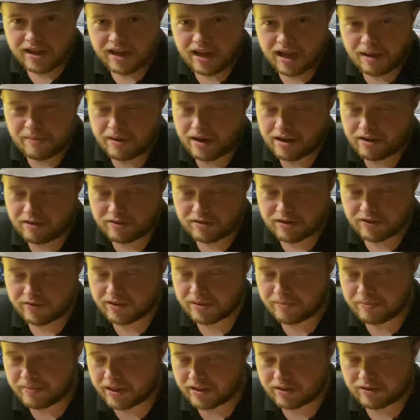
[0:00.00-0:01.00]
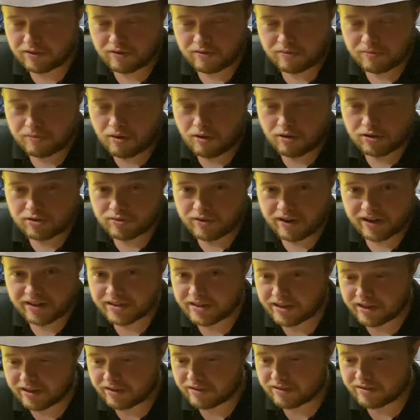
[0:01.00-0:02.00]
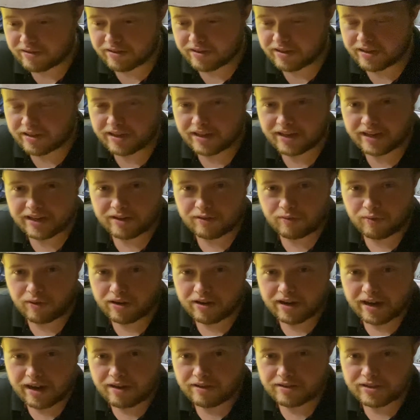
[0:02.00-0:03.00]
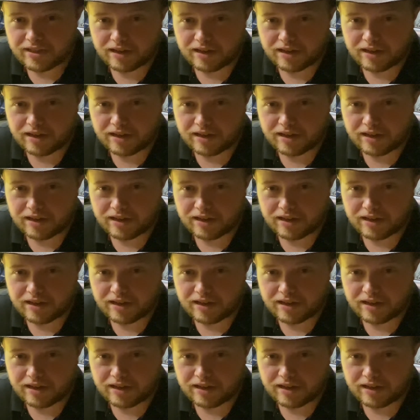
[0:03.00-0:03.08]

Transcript: I mean, I don't know if they make their own parts right there in like a warehouse.